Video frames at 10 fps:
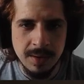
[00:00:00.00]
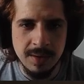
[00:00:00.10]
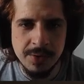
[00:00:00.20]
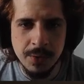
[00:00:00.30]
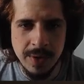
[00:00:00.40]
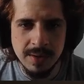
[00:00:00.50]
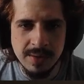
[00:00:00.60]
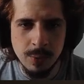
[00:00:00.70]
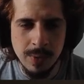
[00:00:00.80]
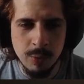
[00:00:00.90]
Let's try
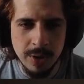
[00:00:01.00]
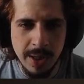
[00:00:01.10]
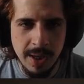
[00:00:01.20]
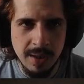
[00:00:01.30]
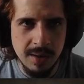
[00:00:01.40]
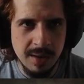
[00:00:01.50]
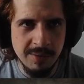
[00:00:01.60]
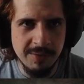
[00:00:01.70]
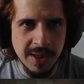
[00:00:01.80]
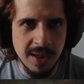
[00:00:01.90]
this one more day.
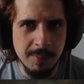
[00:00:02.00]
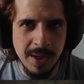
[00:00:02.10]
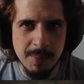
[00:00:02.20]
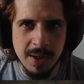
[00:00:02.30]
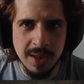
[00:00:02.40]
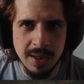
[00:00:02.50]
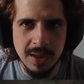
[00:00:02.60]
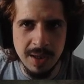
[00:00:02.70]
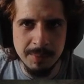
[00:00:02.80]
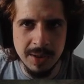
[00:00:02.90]
If I can't make money,
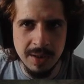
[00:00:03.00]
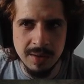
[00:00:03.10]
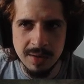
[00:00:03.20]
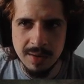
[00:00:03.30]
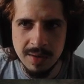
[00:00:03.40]
I'm done.